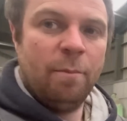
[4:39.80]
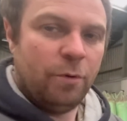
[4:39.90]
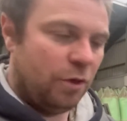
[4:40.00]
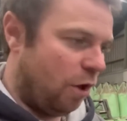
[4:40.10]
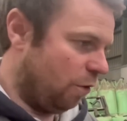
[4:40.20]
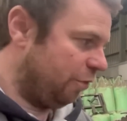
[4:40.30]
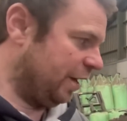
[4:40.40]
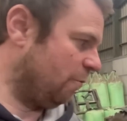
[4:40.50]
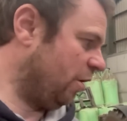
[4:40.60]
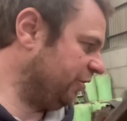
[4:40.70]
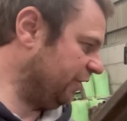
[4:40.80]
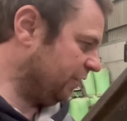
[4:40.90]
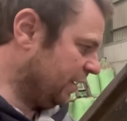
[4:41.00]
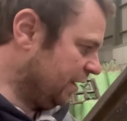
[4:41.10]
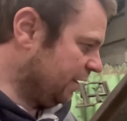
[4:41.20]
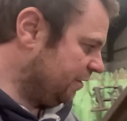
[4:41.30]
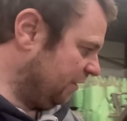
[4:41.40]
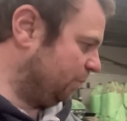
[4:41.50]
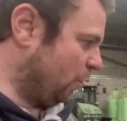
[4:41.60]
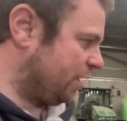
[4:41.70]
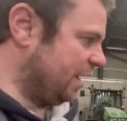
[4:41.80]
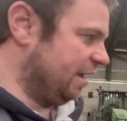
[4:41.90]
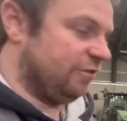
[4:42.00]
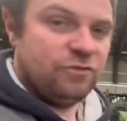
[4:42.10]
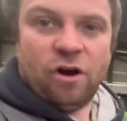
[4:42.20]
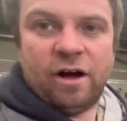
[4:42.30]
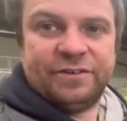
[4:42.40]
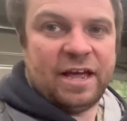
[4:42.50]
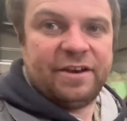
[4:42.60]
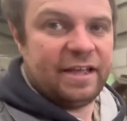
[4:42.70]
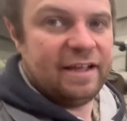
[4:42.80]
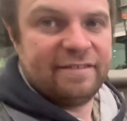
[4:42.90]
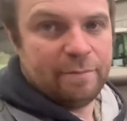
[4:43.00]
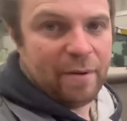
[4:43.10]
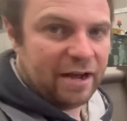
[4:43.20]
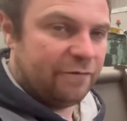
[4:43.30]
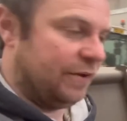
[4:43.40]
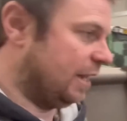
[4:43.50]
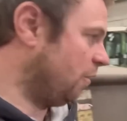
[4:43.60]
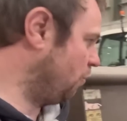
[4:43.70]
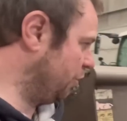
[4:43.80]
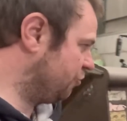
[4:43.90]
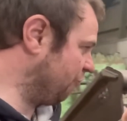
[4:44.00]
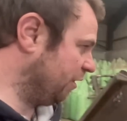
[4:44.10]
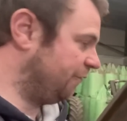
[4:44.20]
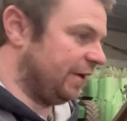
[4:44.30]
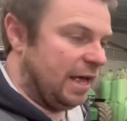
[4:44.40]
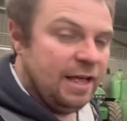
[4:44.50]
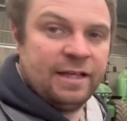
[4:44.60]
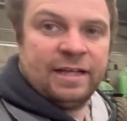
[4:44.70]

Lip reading: But the whole thing is this bucket is not a dedicated bag filler or a drill filler.